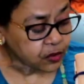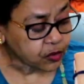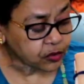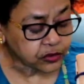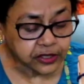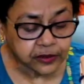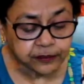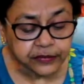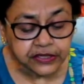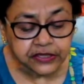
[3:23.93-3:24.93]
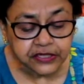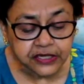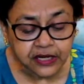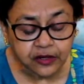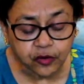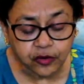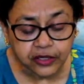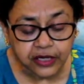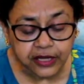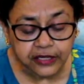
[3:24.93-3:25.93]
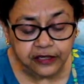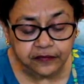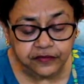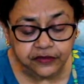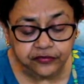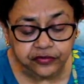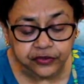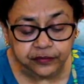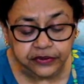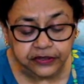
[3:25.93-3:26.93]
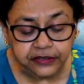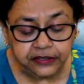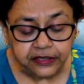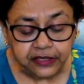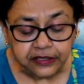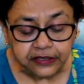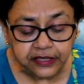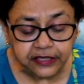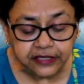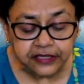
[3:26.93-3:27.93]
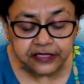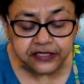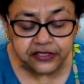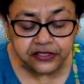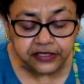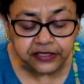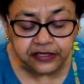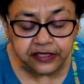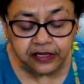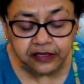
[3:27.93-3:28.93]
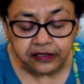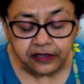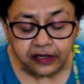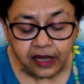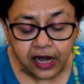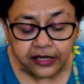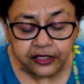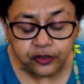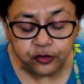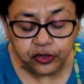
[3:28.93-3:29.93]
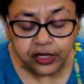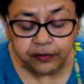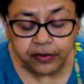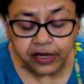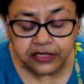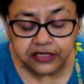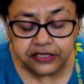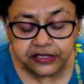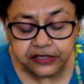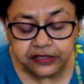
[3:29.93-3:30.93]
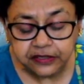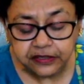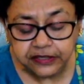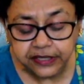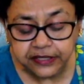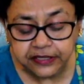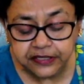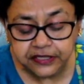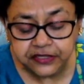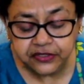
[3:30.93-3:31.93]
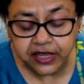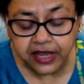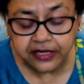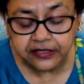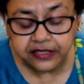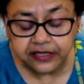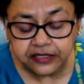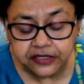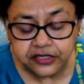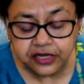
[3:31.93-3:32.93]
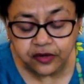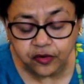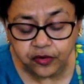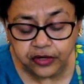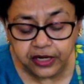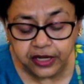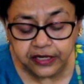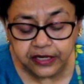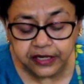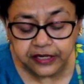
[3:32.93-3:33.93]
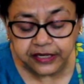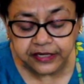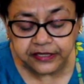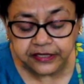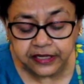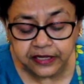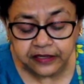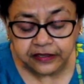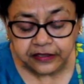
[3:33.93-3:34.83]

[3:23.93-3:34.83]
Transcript: on the medial condyle of the femur, then it is in the articular margin, then it is at the intercondylar area.